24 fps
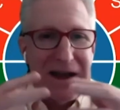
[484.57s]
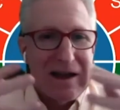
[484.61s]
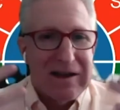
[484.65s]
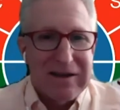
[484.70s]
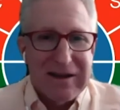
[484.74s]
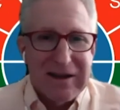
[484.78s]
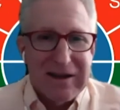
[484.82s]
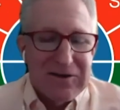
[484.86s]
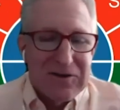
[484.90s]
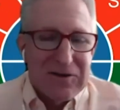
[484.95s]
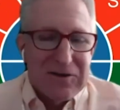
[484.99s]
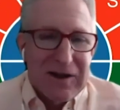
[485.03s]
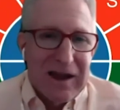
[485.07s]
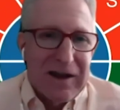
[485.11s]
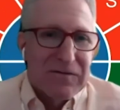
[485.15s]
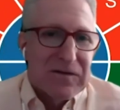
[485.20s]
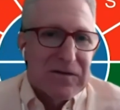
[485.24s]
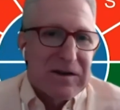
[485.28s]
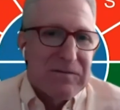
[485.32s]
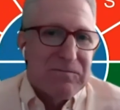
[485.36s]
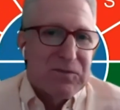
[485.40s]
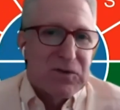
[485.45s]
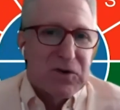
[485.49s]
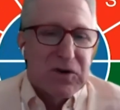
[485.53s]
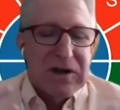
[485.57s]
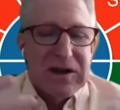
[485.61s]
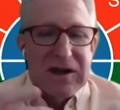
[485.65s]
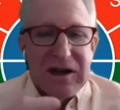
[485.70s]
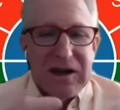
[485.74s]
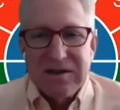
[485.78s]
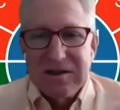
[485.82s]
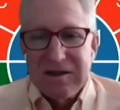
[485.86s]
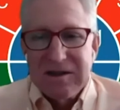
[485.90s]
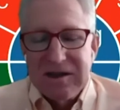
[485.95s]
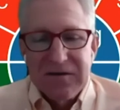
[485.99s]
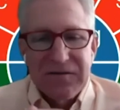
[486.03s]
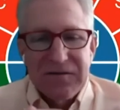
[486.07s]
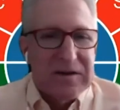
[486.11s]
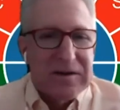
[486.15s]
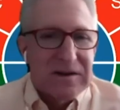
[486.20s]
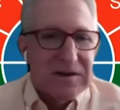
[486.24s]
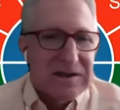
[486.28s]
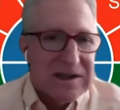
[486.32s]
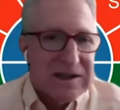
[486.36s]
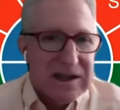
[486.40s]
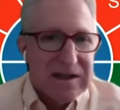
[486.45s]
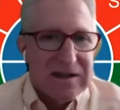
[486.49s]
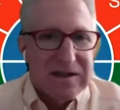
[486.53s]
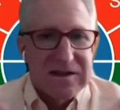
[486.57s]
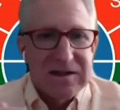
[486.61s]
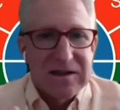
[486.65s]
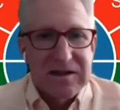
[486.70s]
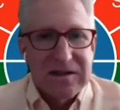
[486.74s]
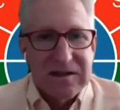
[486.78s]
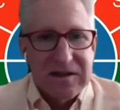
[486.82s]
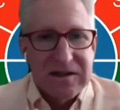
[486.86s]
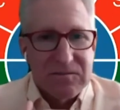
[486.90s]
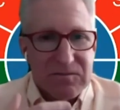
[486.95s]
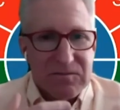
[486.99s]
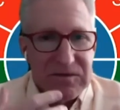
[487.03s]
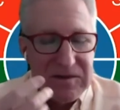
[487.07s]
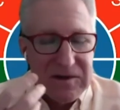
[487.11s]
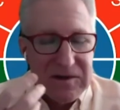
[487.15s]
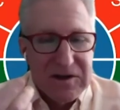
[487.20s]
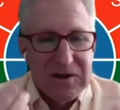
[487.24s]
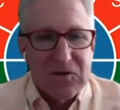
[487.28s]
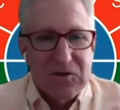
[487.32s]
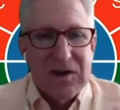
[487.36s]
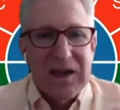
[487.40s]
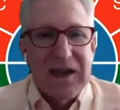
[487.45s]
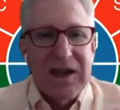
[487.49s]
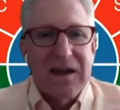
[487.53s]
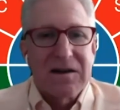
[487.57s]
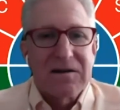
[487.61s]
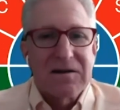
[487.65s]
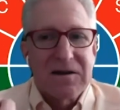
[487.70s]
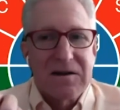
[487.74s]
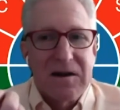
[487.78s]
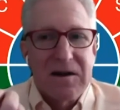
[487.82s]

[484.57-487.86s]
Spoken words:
you know, every book has different sentences, and you can't